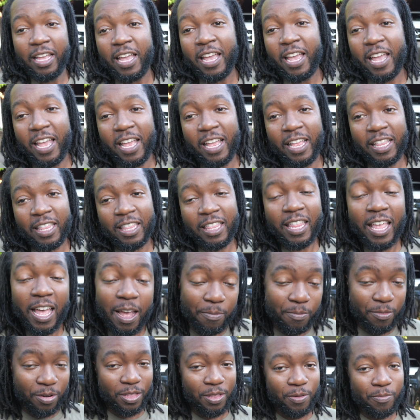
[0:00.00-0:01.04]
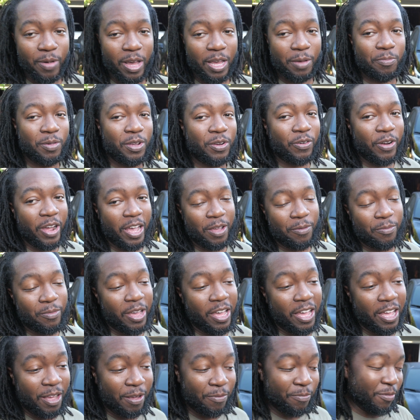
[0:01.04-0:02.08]
and that brother might be right,
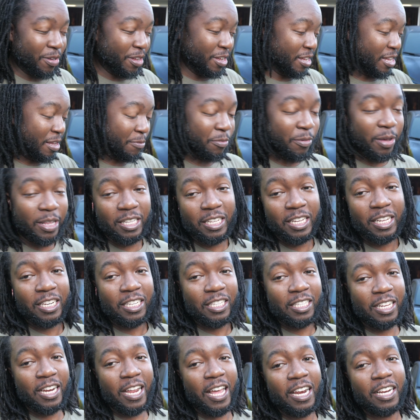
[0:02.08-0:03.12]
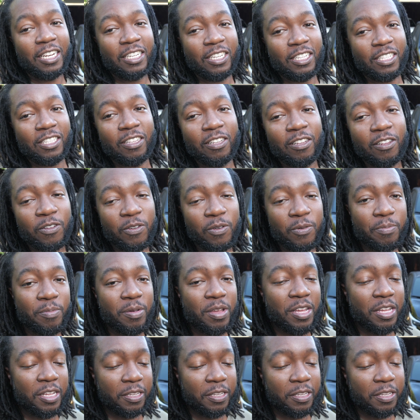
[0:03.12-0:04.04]
man. But I'm about to get into that in just a little bit.